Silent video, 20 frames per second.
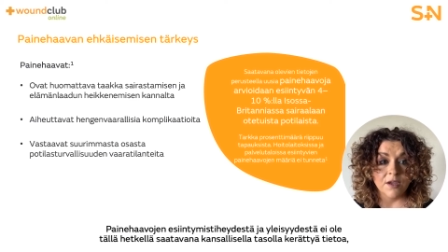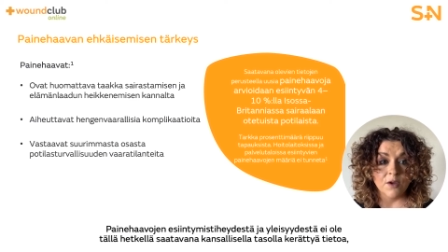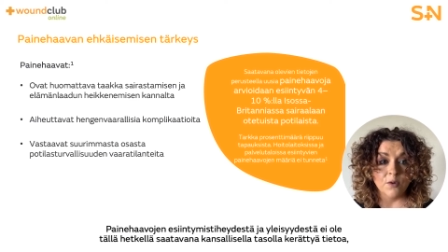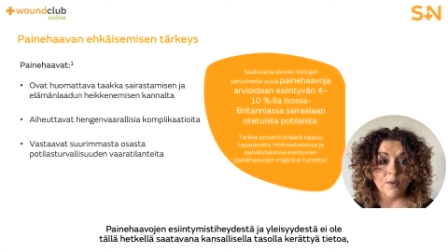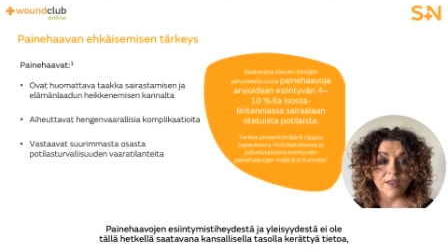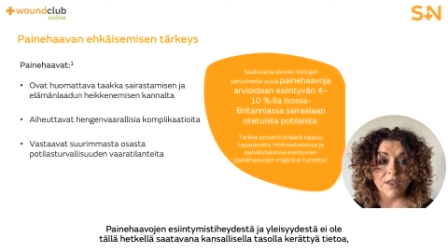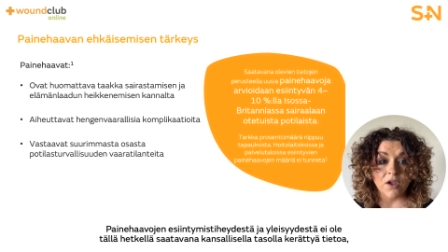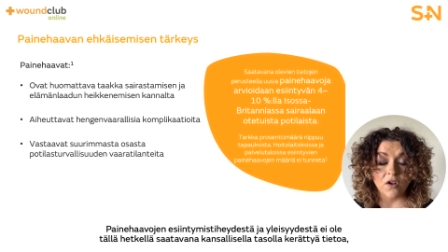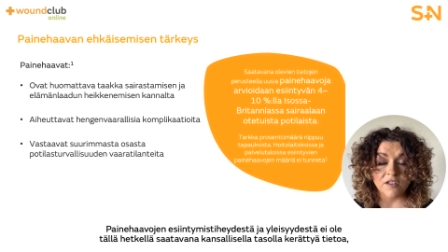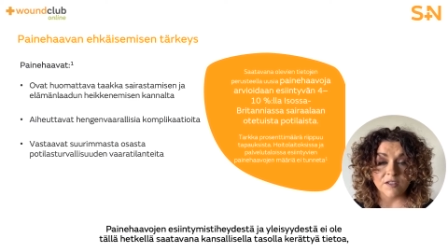
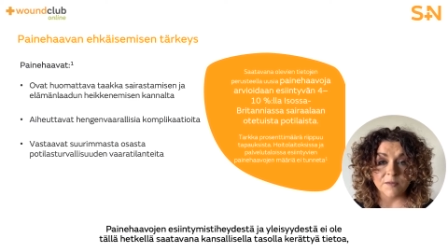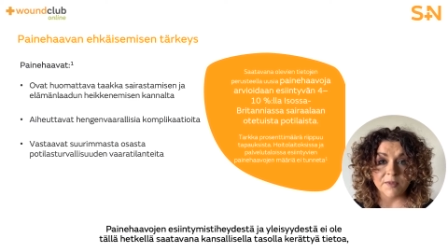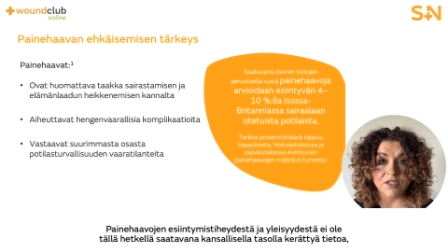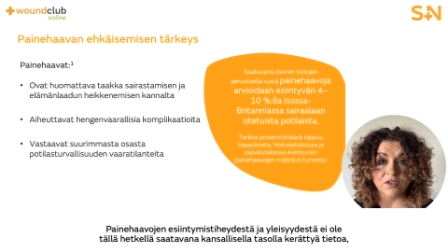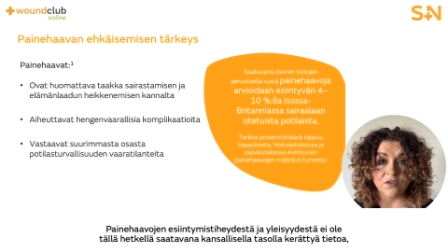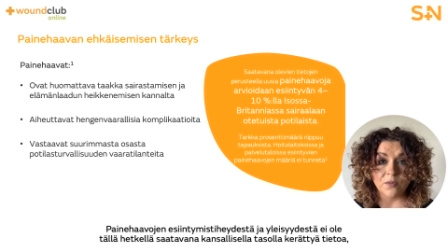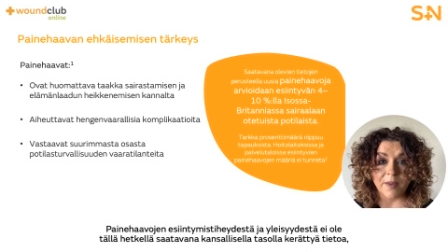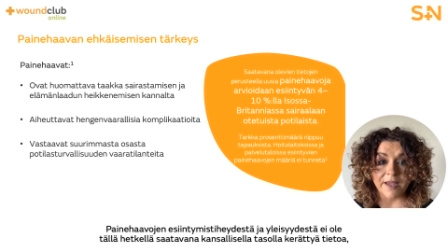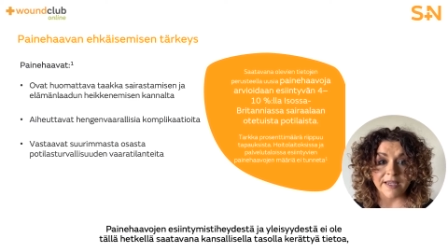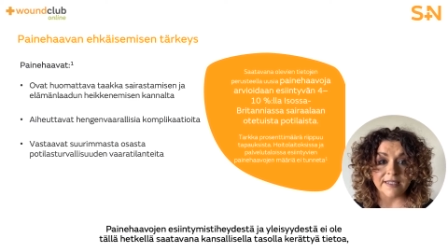with
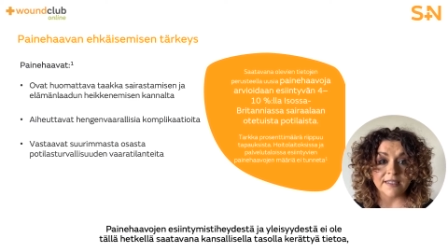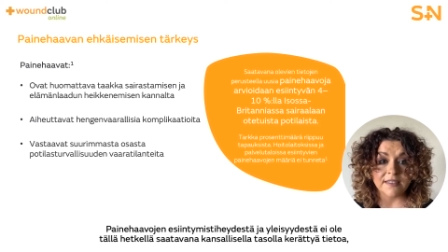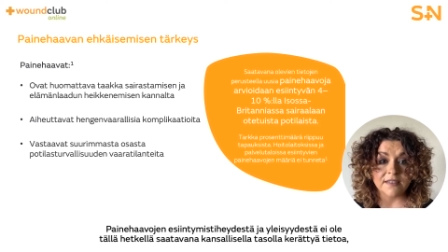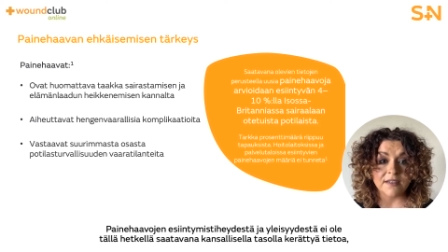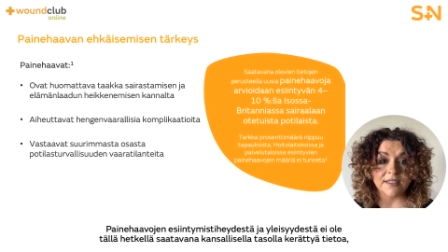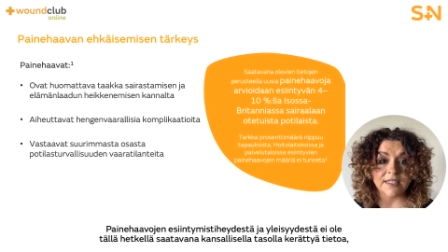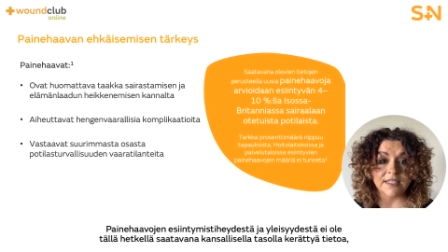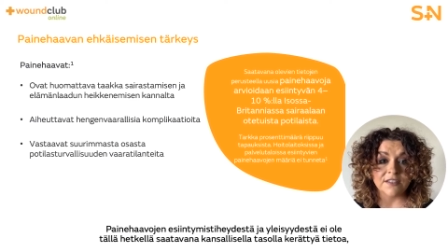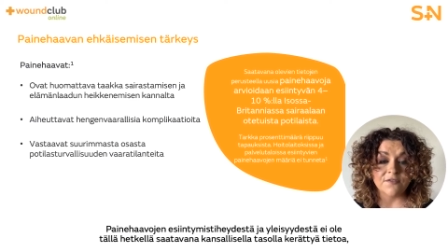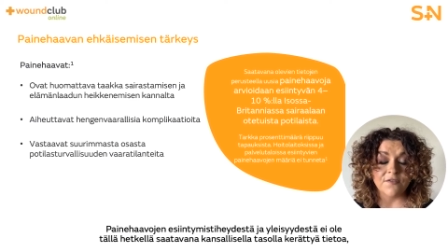hospital-based
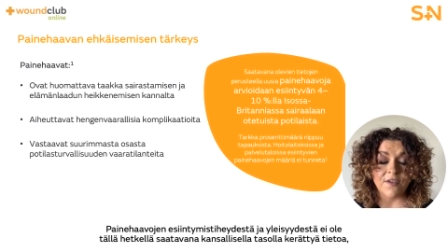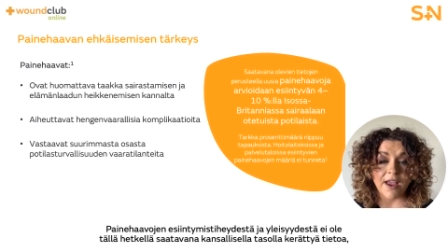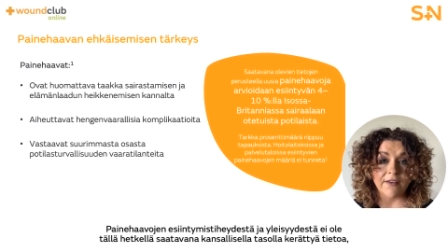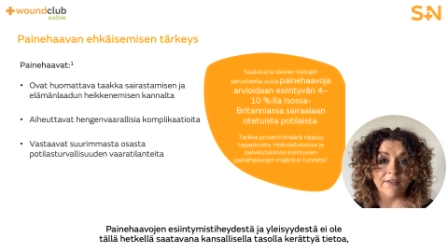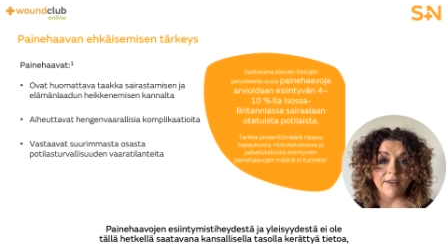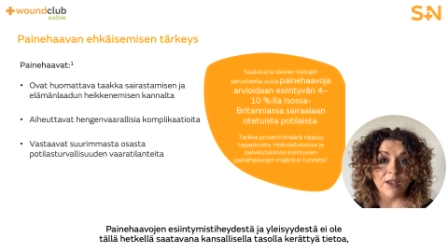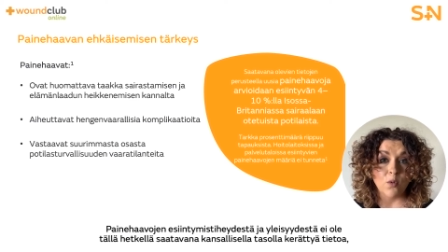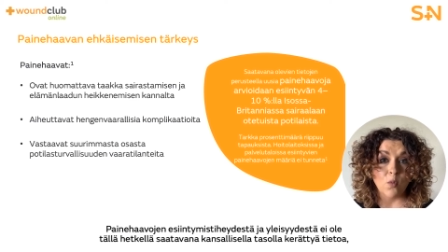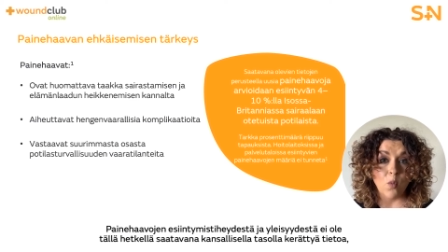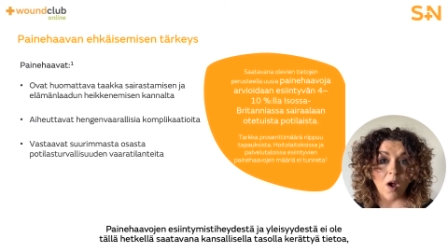studies
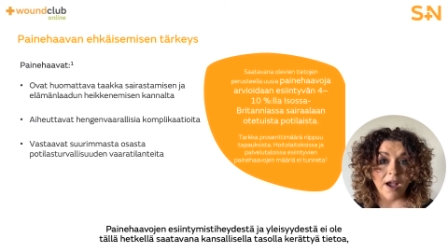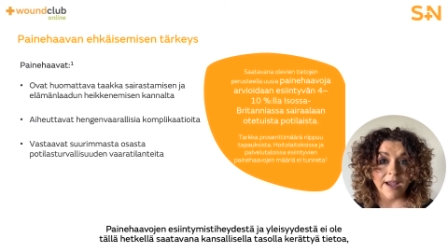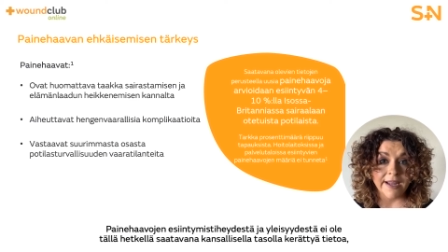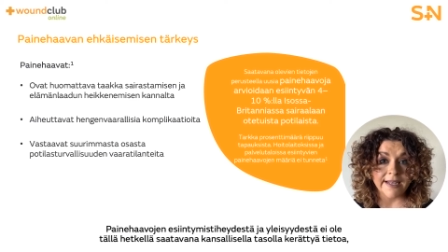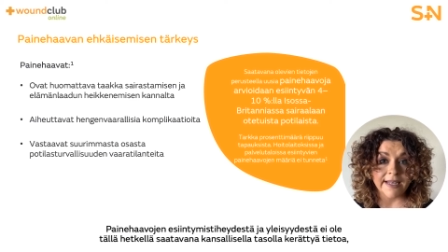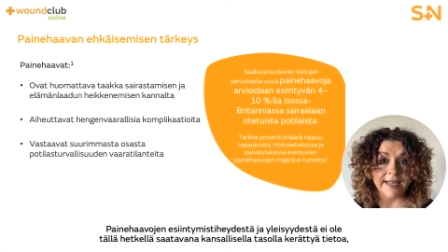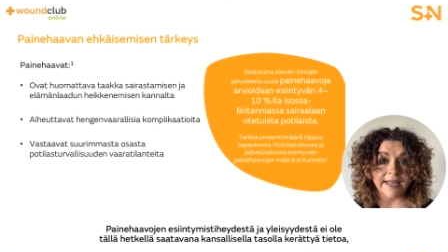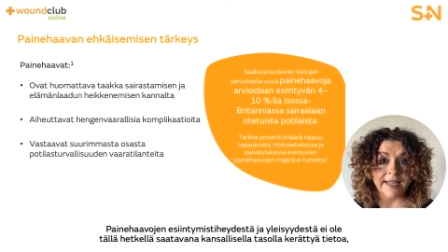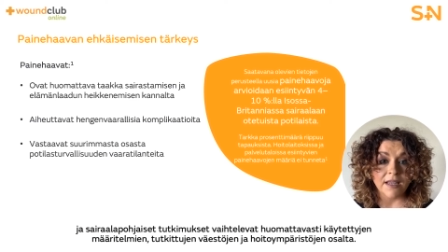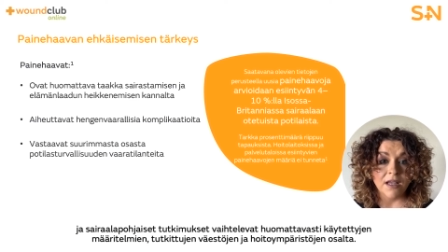varying
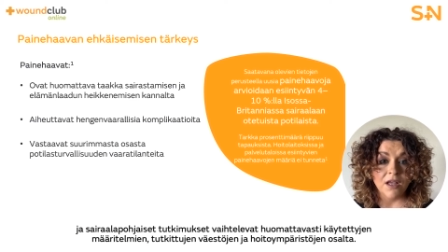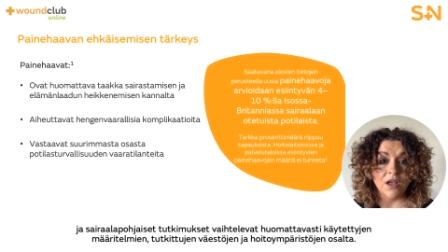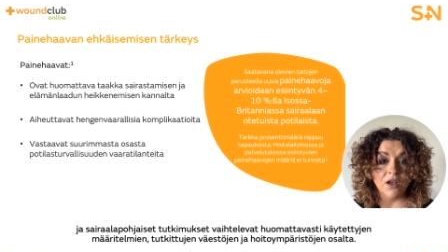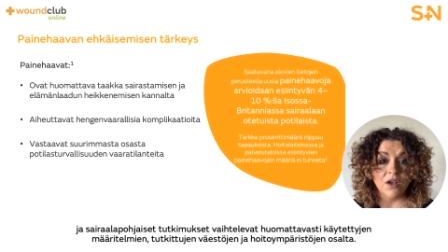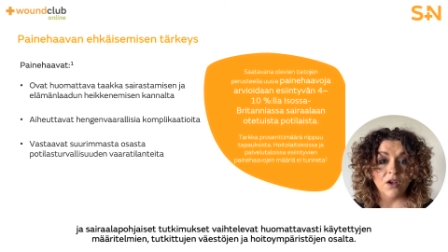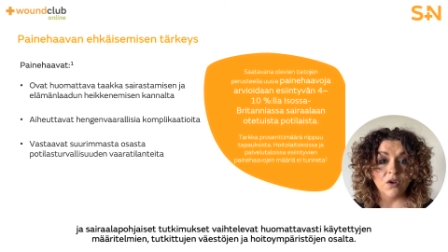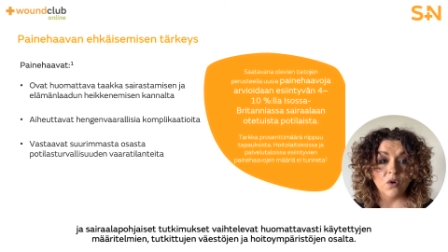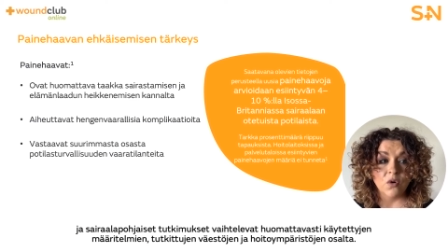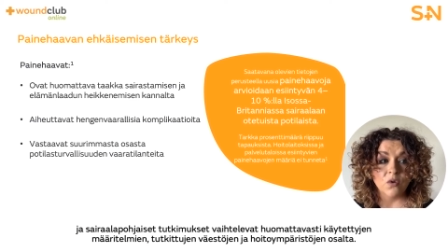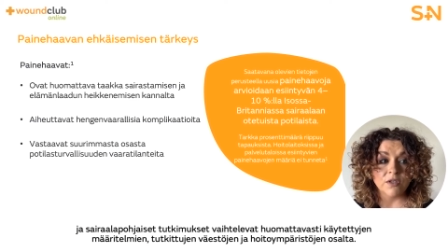widely
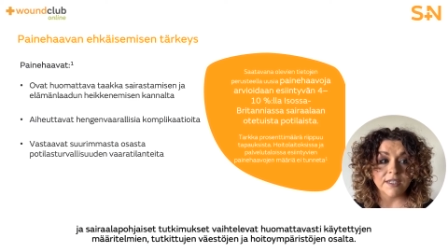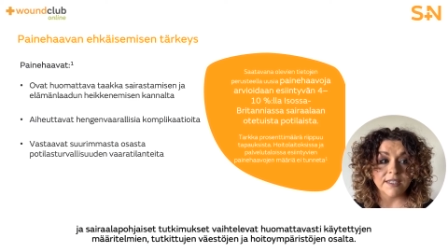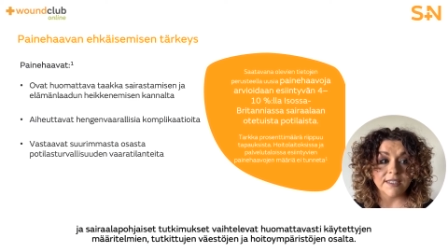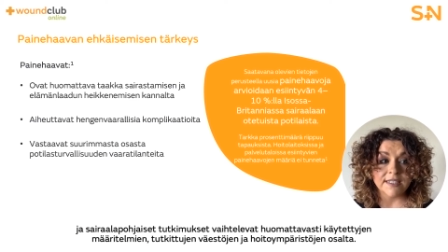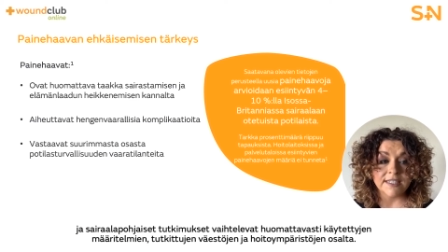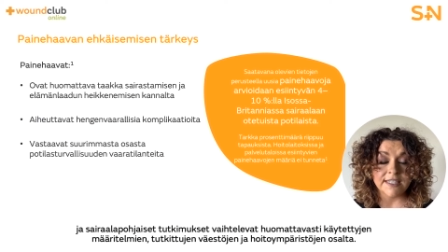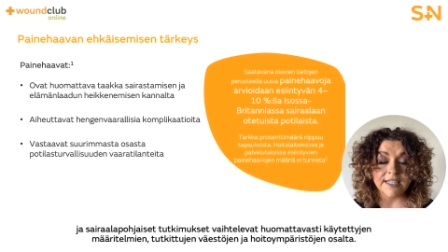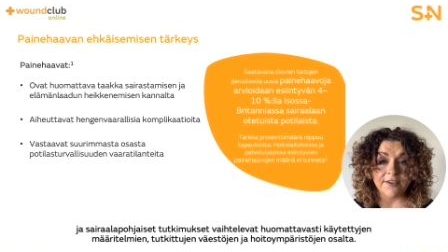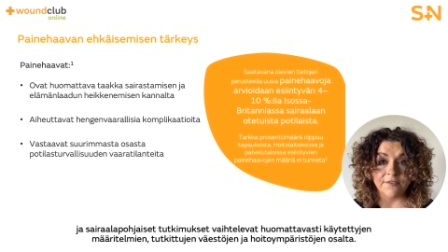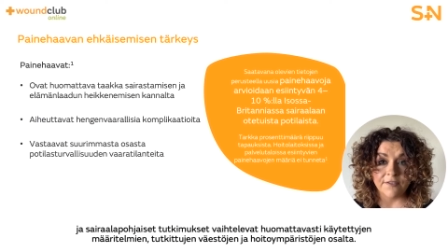according to
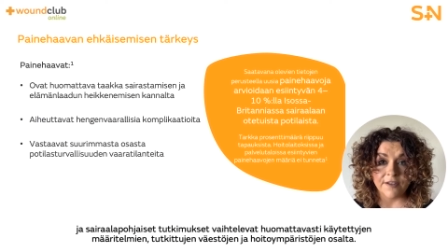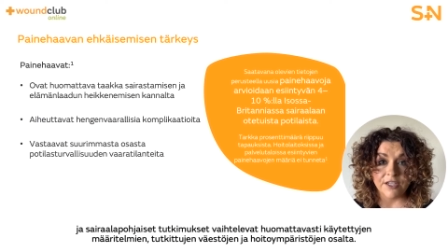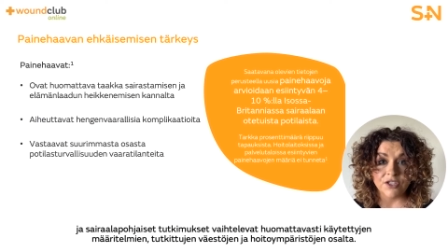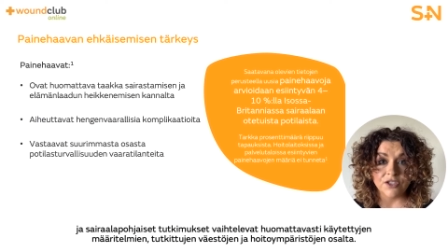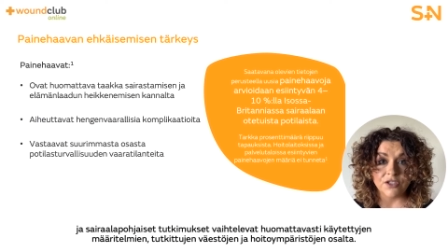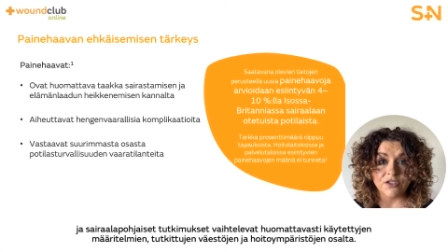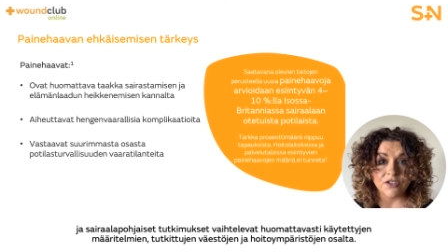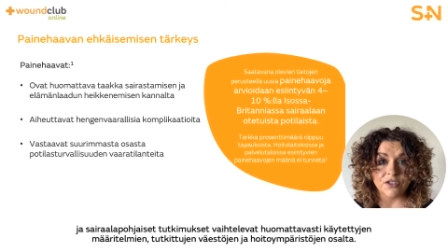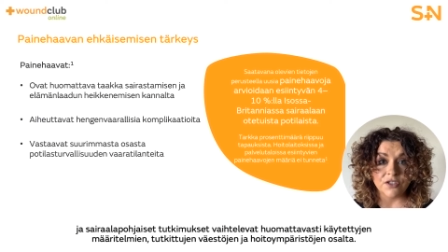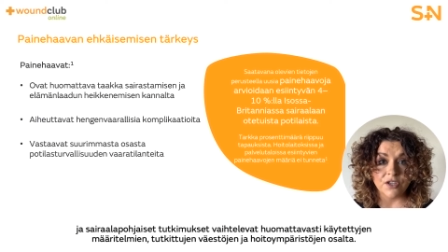
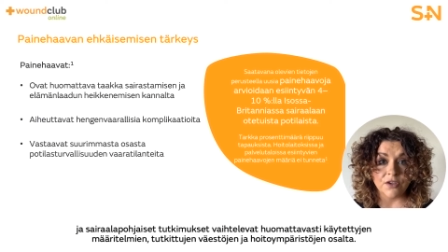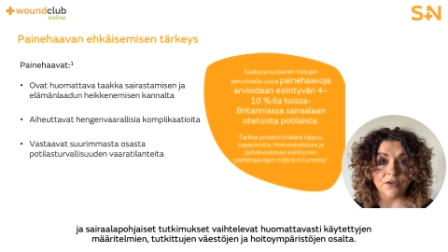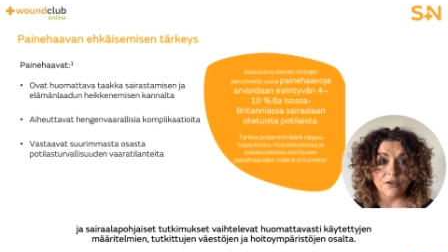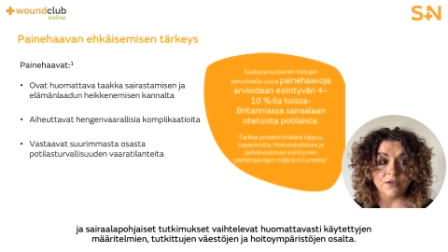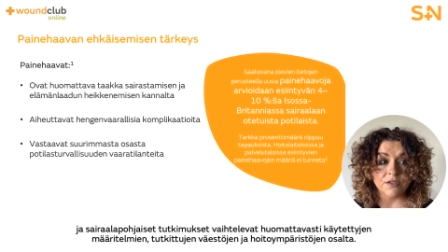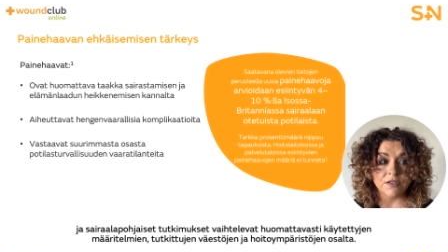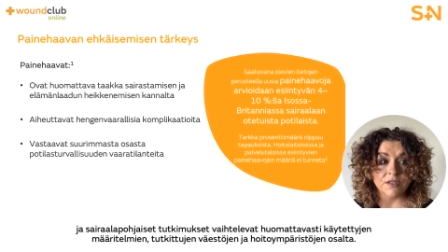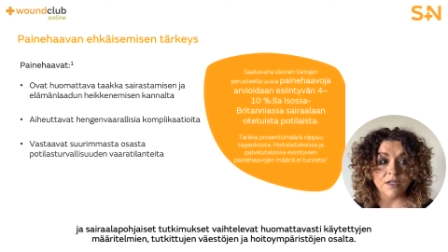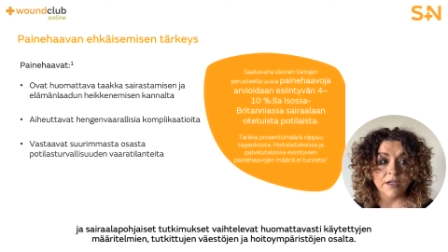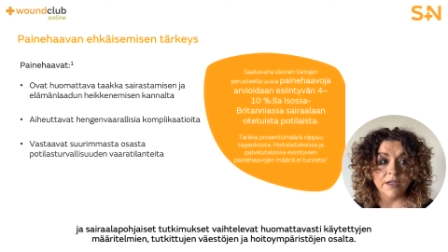definitions
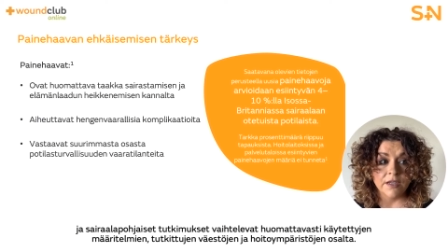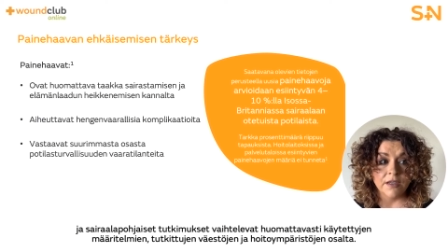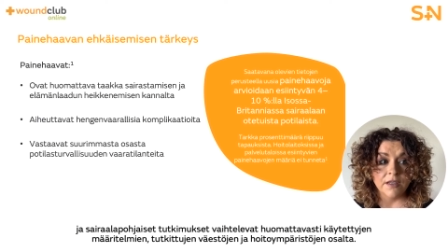used,